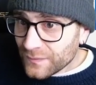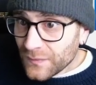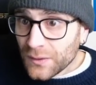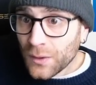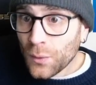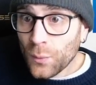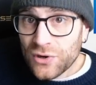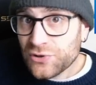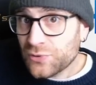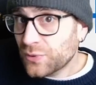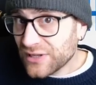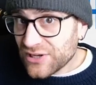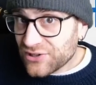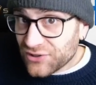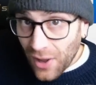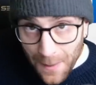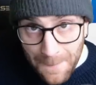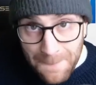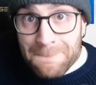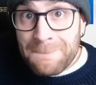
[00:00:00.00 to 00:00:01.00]
which will
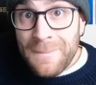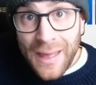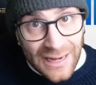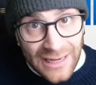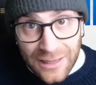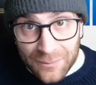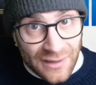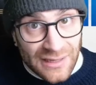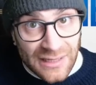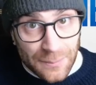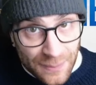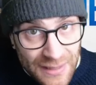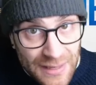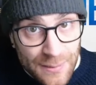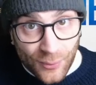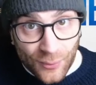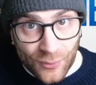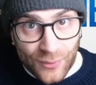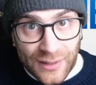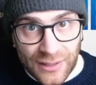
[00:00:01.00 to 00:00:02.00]
excite many, many
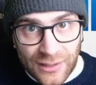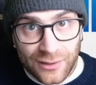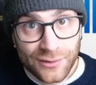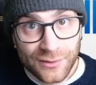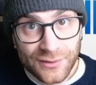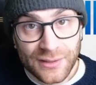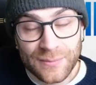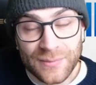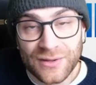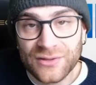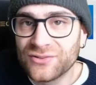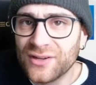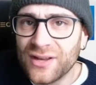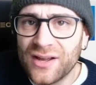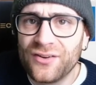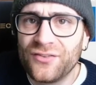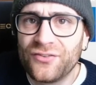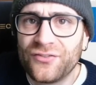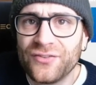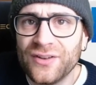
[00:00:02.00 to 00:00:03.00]
people, including
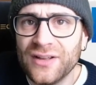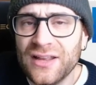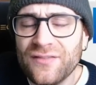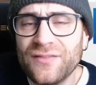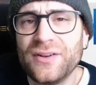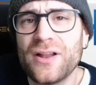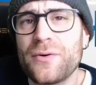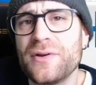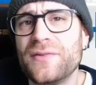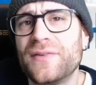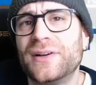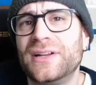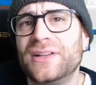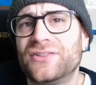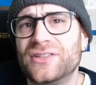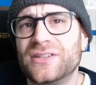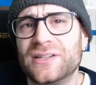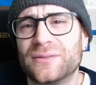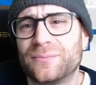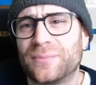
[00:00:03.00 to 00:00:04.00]
myself. Even though we've only
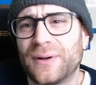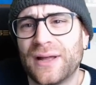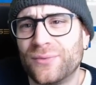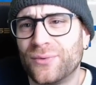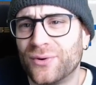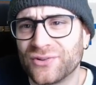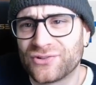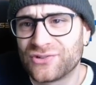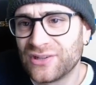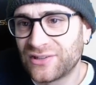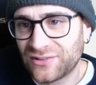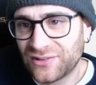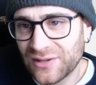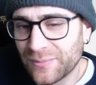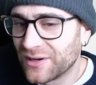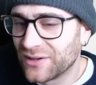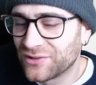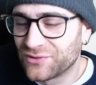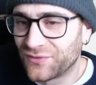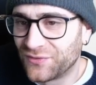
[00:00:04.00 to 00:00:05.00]
seen him play what 60
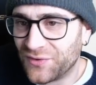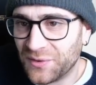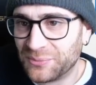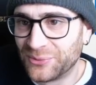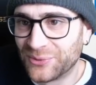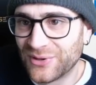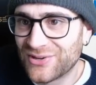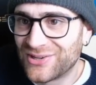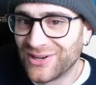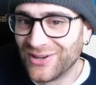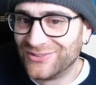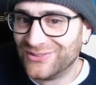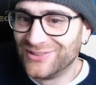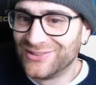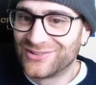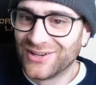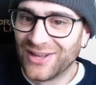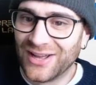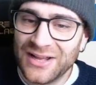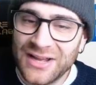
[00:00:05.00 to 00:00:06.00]
minutes of football at Chelsea
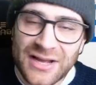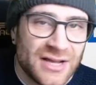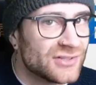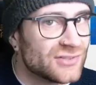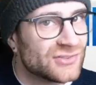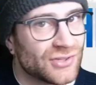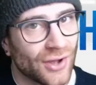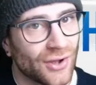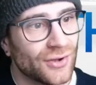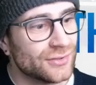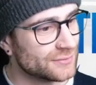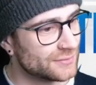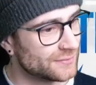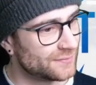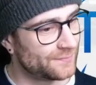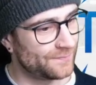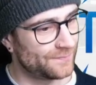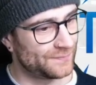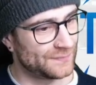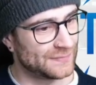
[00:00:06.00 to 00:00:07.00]
shirt. So
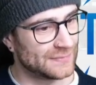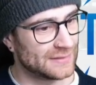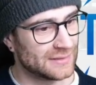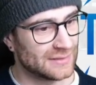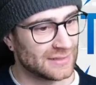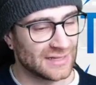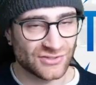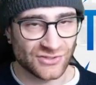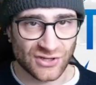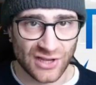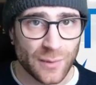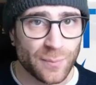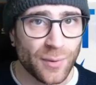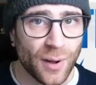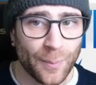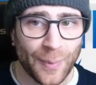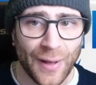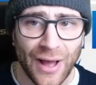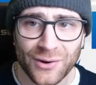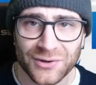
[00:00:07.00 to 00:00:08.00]
Let's keep our
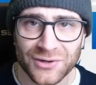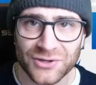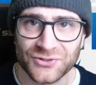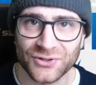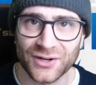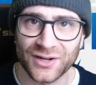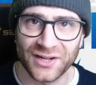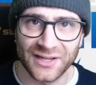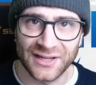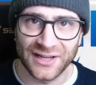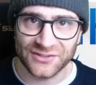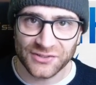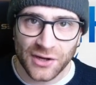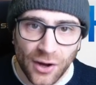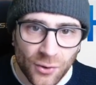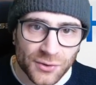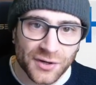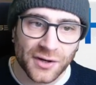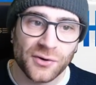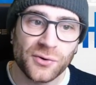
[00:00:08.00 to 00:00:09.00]
powder dry, let's
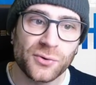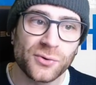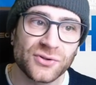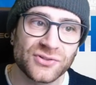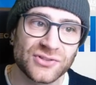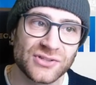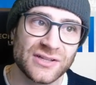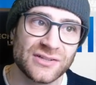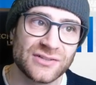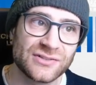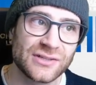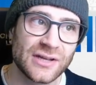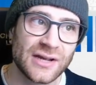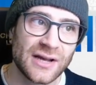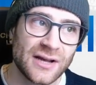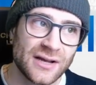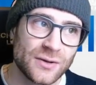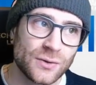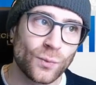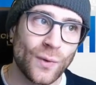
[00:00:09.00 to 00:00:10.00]
hold our horses,
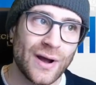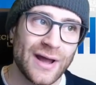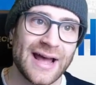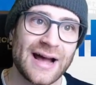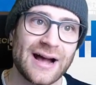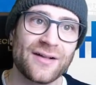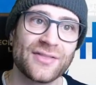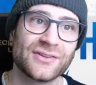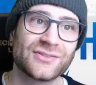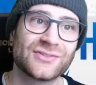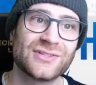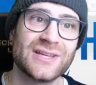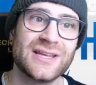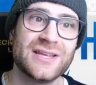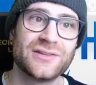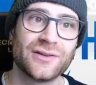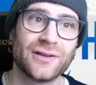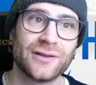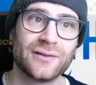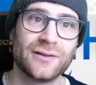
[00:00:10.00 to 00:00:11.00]
wait out the
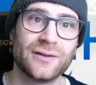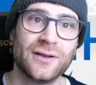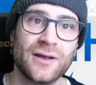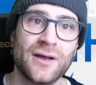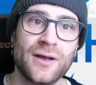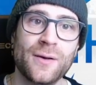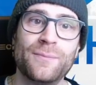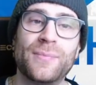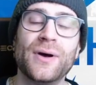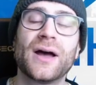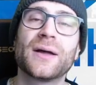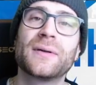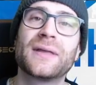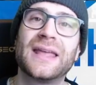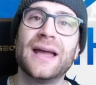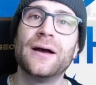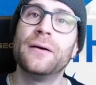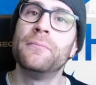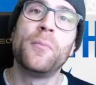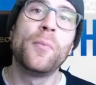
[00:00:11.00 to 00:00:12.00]
season, but
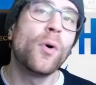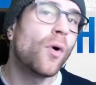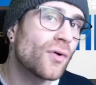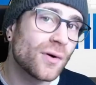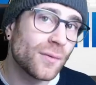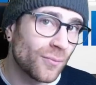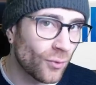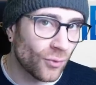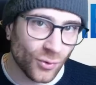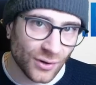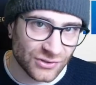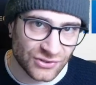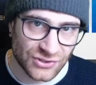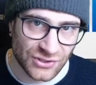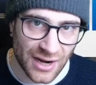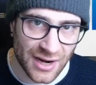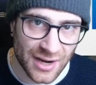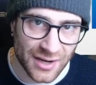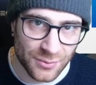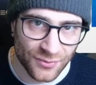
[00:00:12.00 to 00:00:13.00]
get more and more
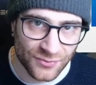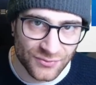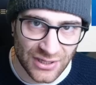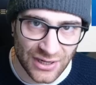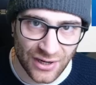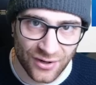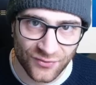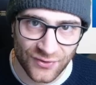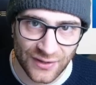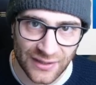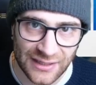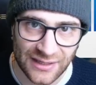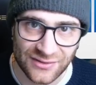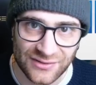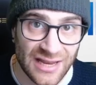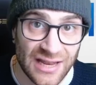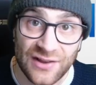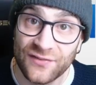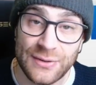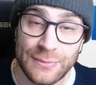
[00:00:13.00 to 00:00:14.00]
excited with João Felix
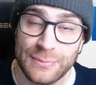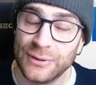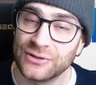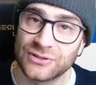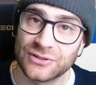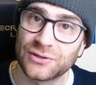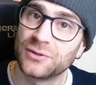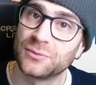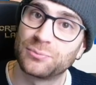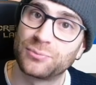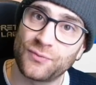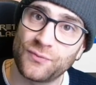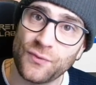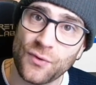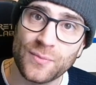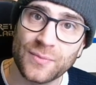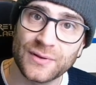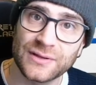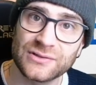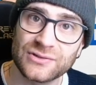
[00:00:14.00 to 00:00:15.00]
if he puts in good
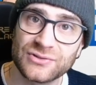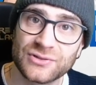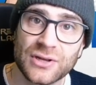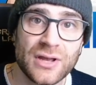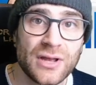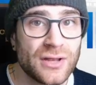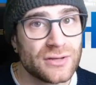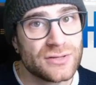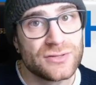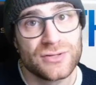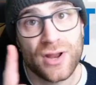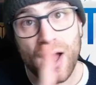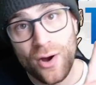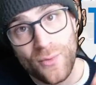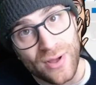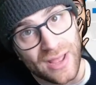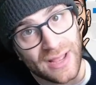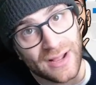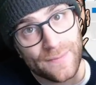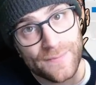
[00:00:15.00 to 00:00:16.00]
performance,
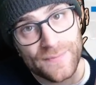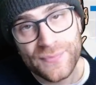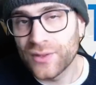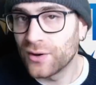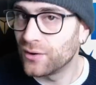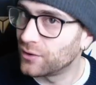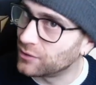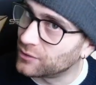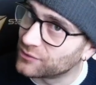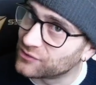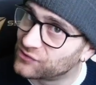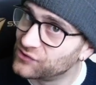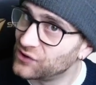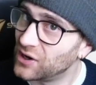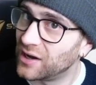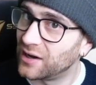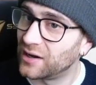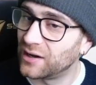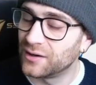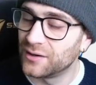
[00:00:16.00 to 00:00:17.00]
knowing odds
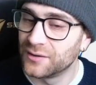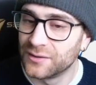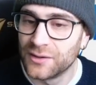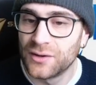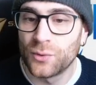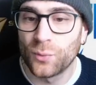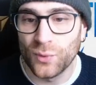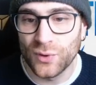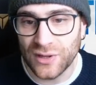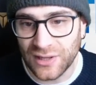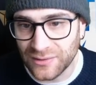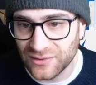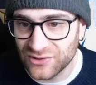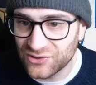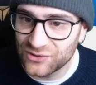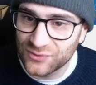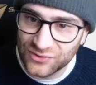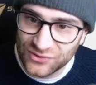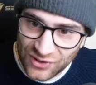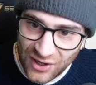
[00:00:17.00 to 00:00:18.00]
are we can
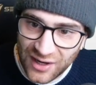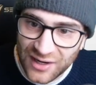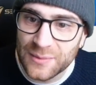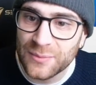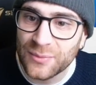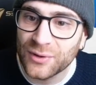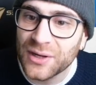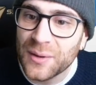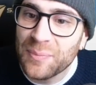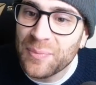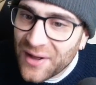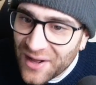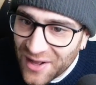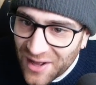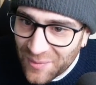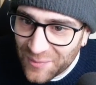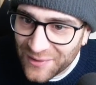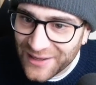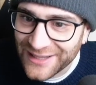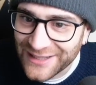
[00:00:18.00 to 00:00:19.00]
sign him on a
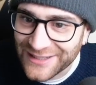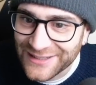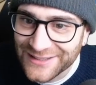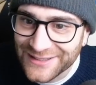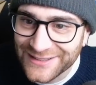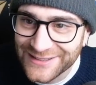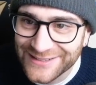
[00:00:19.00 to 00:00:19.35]
permie.